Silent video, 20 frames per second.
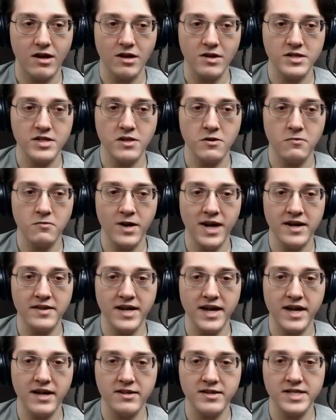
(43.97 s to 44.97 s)
Also, why
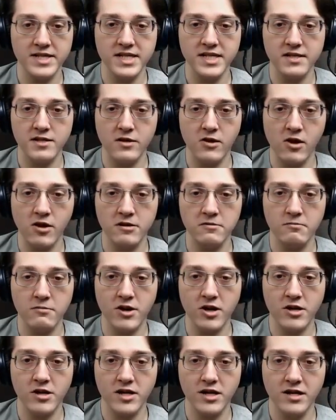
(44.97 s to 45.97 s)
the hell is this called
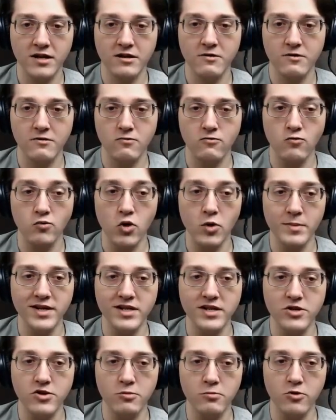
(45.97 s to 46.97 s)
Mark
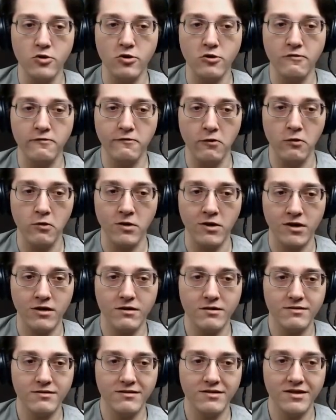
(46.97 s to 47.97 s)
Roman numeral
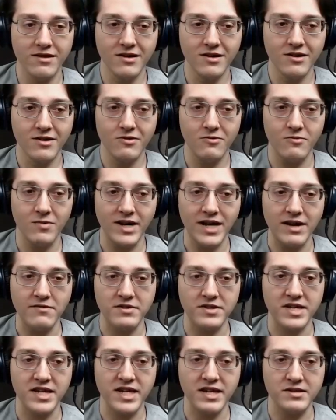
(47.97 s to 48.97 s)
four when
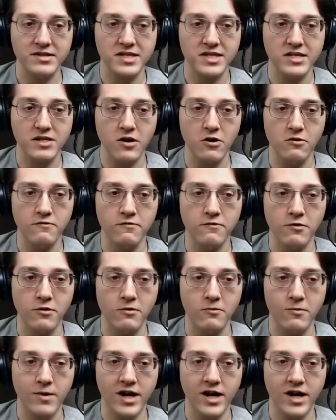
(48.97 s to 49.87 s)
everything else is oh four?